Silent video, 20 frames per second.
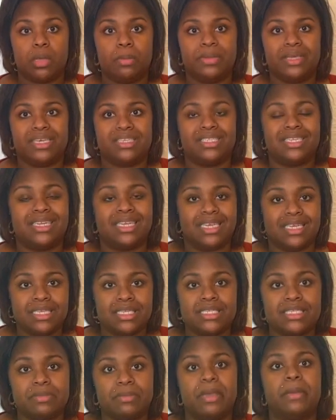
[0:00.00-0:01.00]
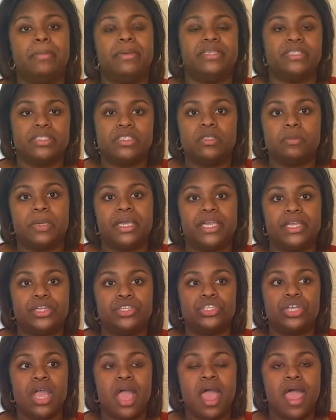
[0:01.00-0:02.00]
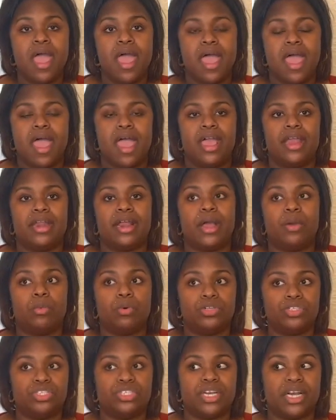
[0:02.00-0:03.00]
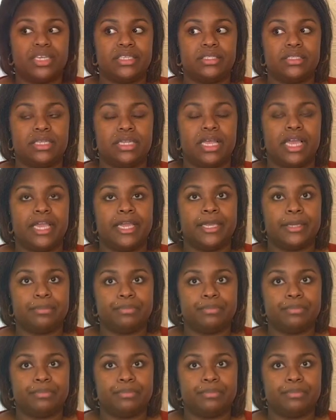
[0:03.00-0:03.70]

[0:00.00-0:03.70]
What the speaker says: because it is my business page, and I want you guys to like